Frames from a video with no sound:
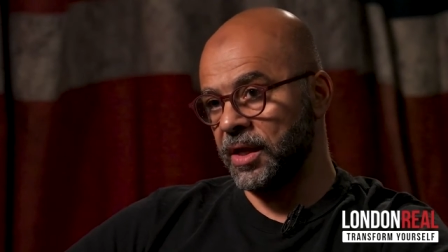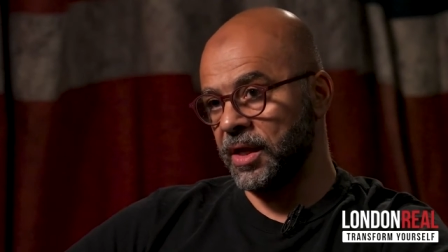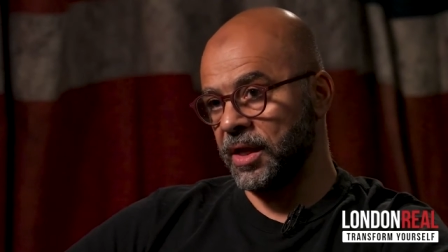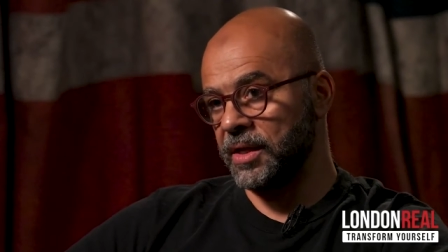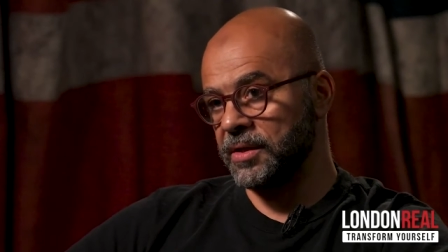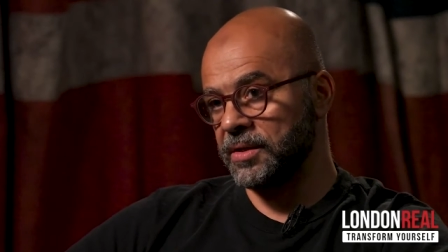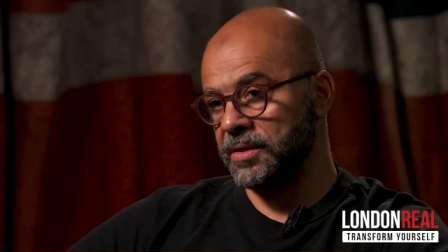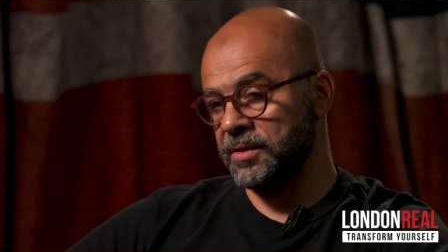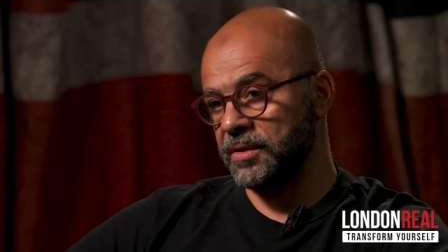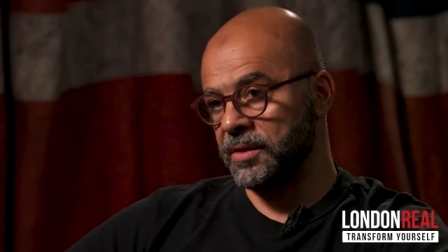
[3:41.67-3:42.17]

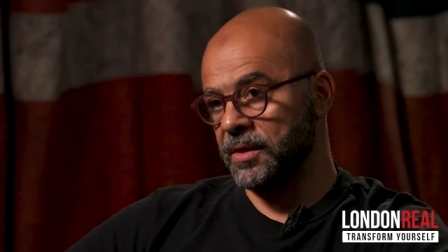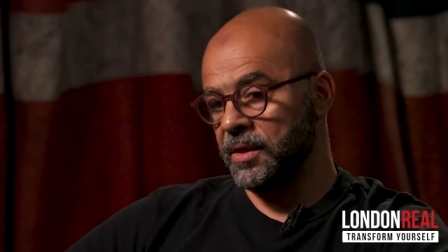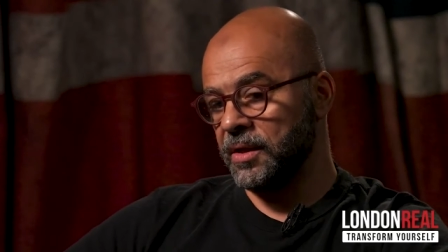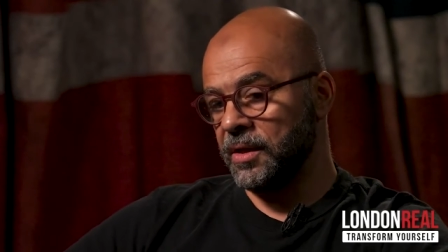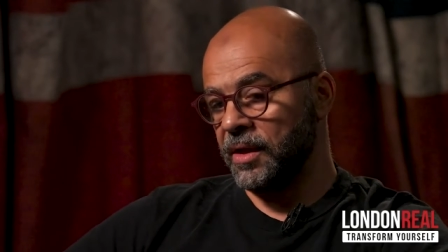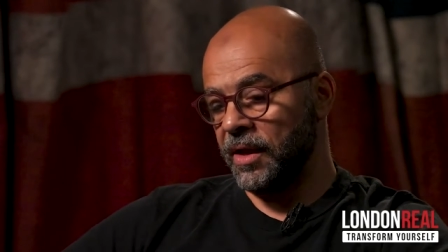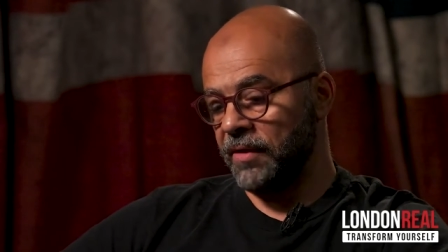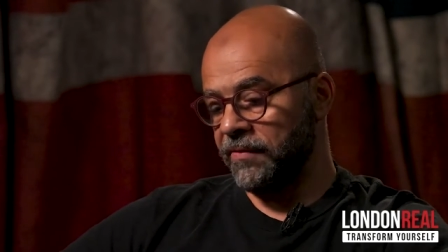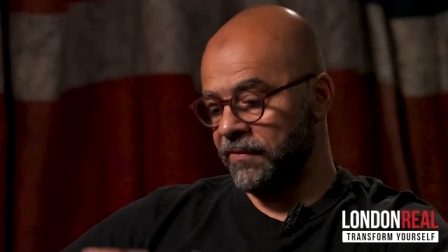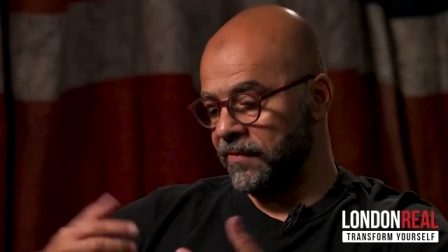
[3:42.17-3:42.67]
as
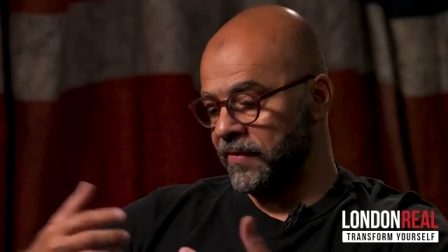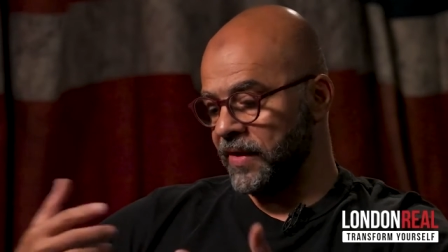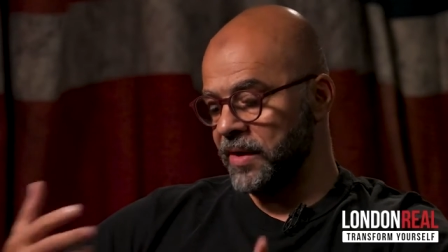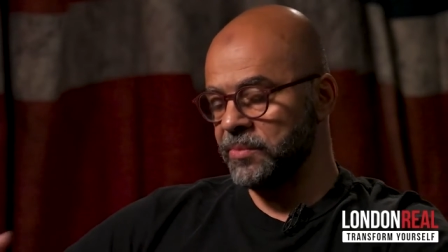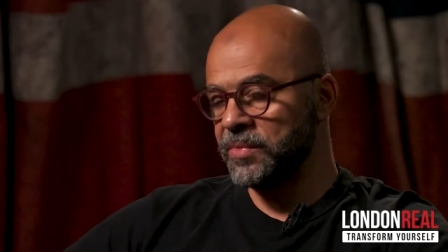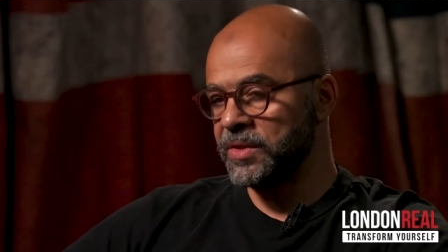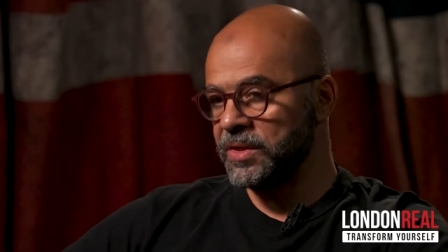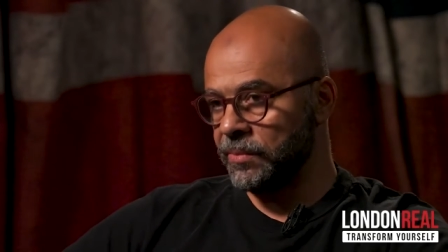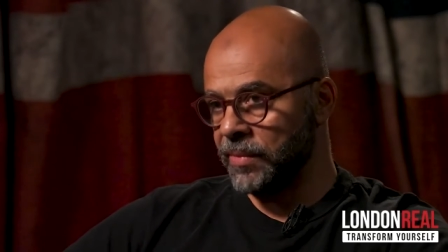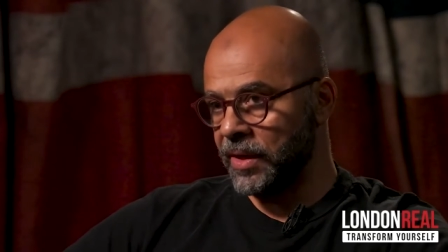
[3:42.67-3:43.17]
a
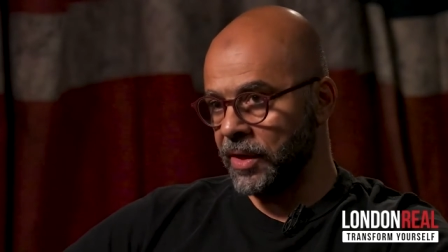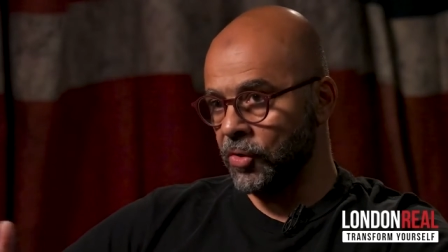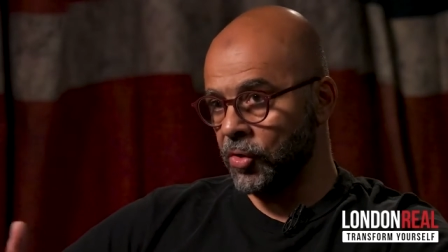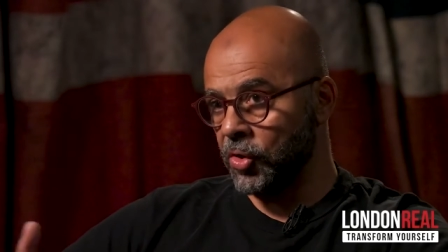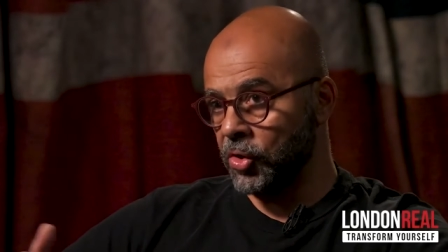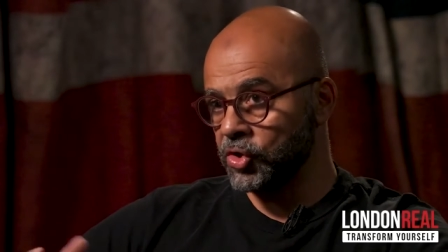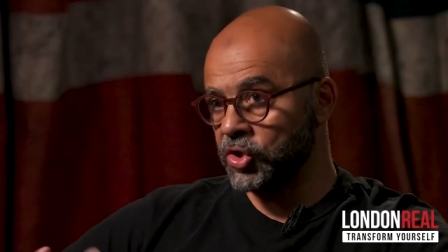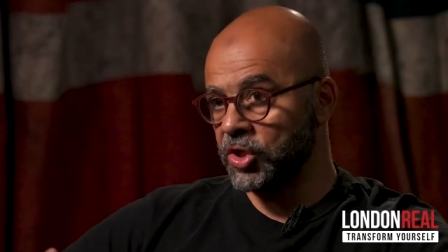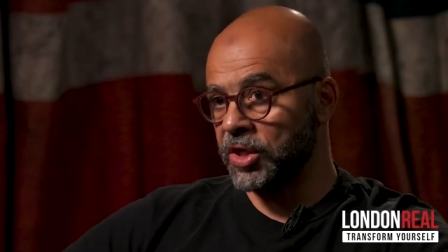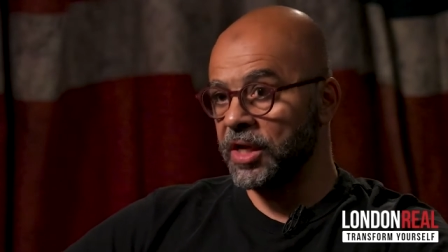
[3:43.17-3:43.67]
flimsy
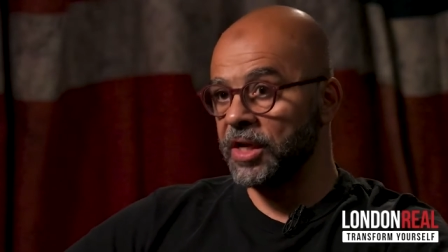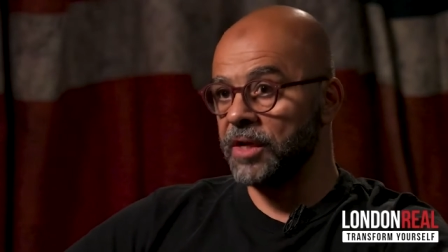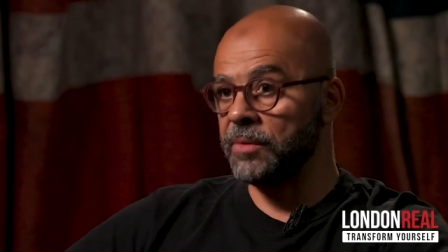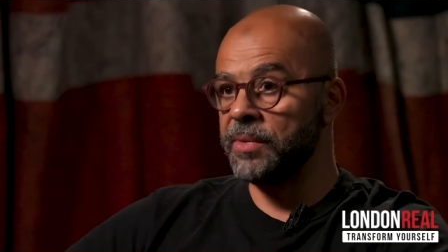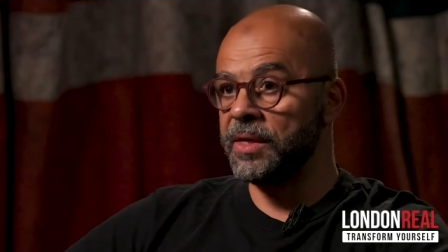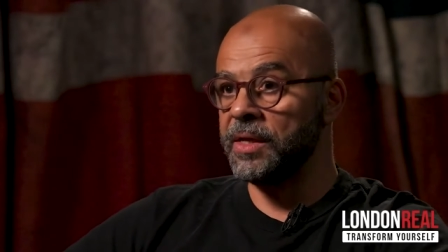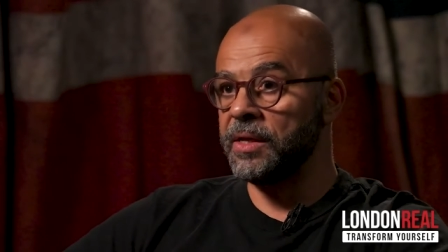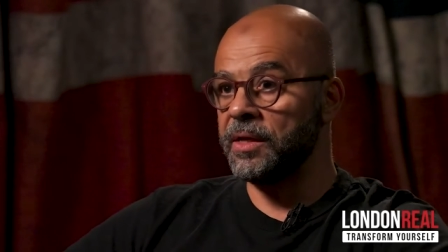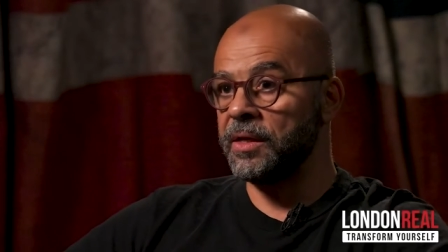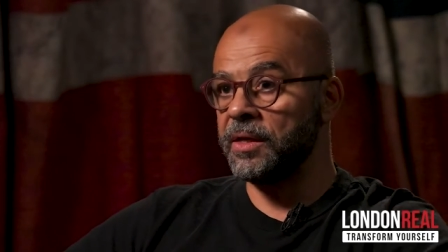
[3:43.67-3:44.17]

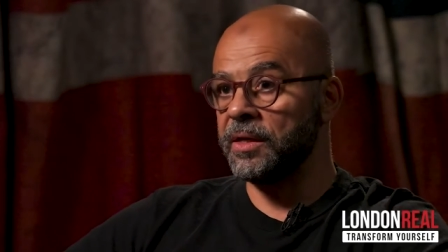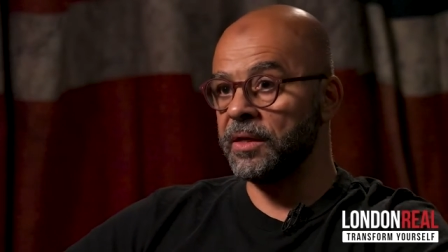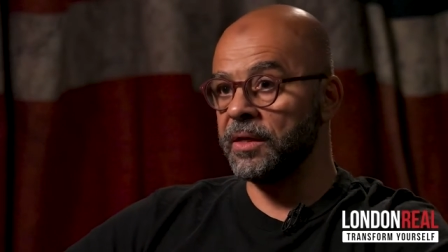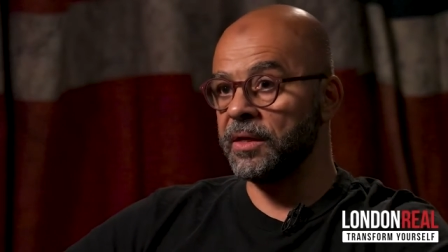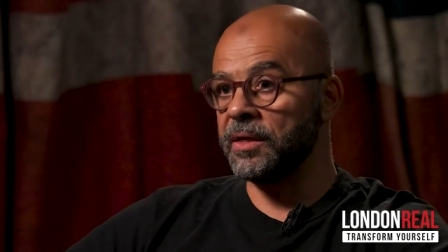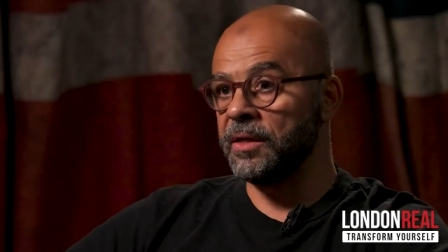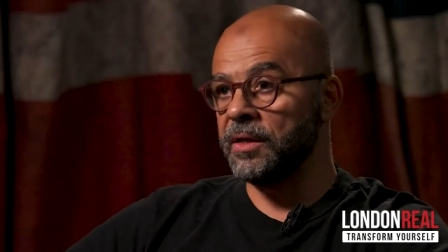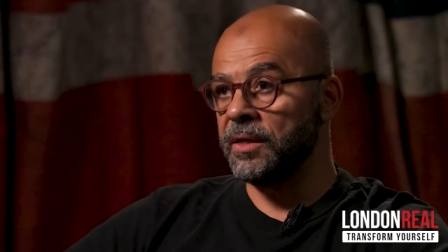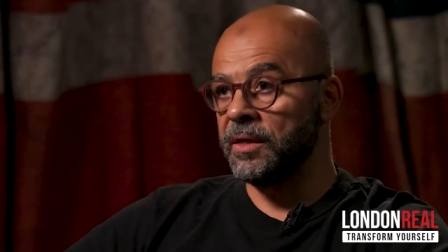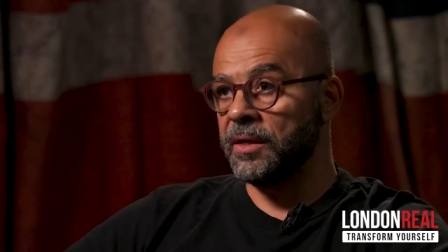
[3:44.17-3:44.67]
biological being